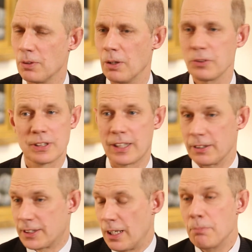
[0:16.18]
Well,
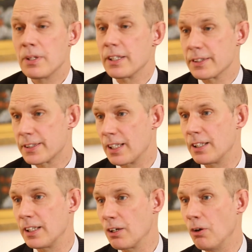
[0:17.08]
something's
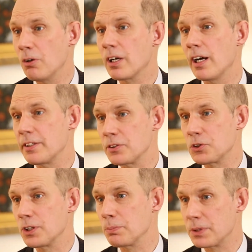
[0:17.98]
sending all kinds of
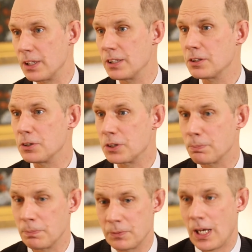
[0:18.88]
ships
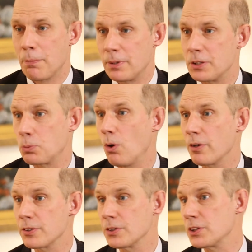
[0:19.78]
into Japanese
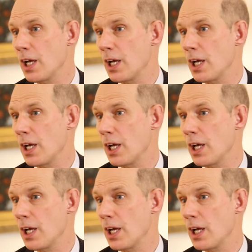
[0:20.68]
waters and